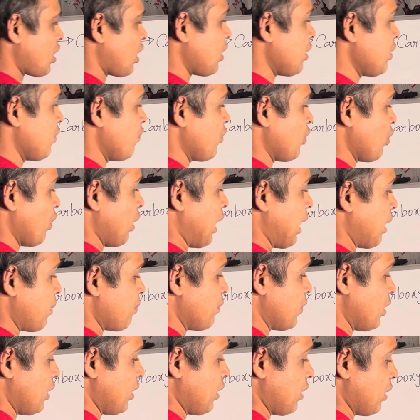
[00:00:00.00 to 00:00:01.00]
if you have
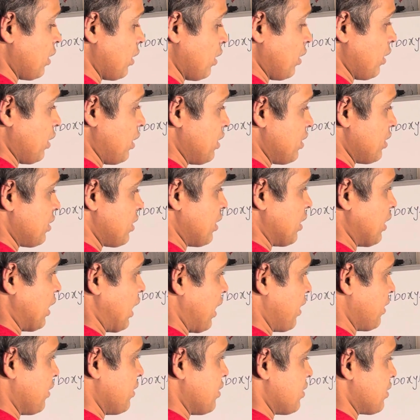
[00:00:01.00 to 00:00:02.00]
anything
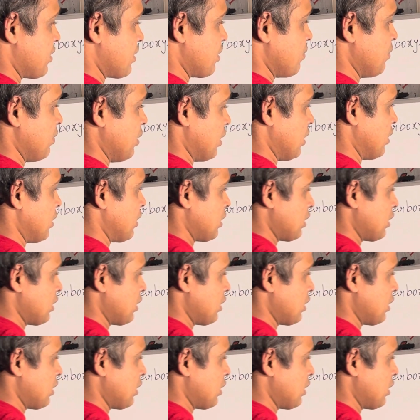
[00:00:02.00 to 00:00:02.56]
like this similar.